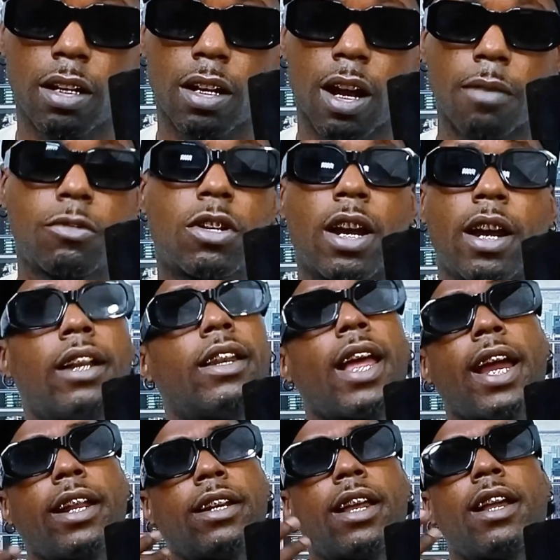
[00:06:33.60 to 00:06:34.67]
I'm trying like
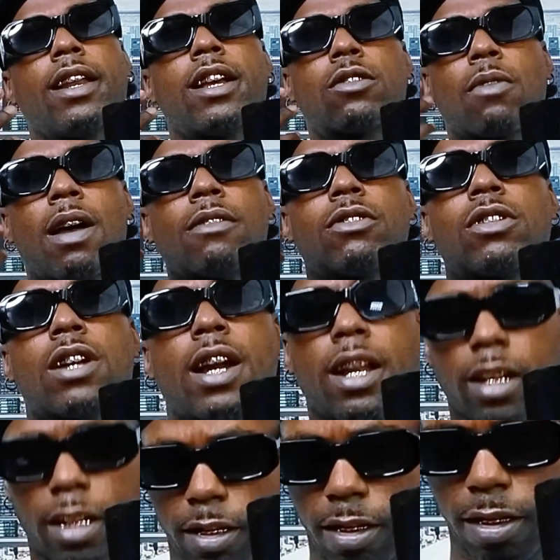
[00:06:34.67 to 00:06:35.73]
that. That's why I was trying
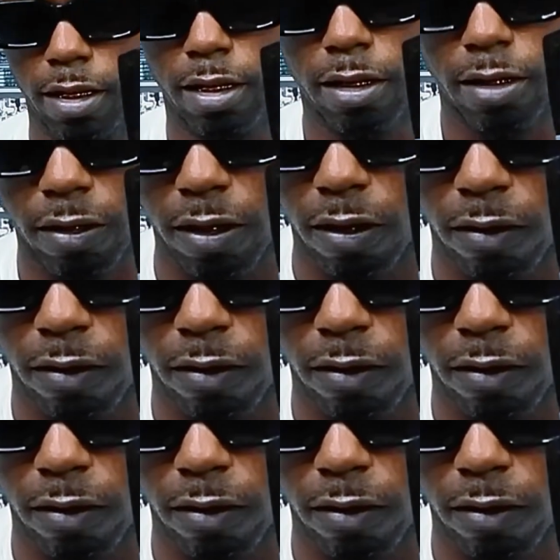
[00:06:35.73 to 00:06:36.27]
to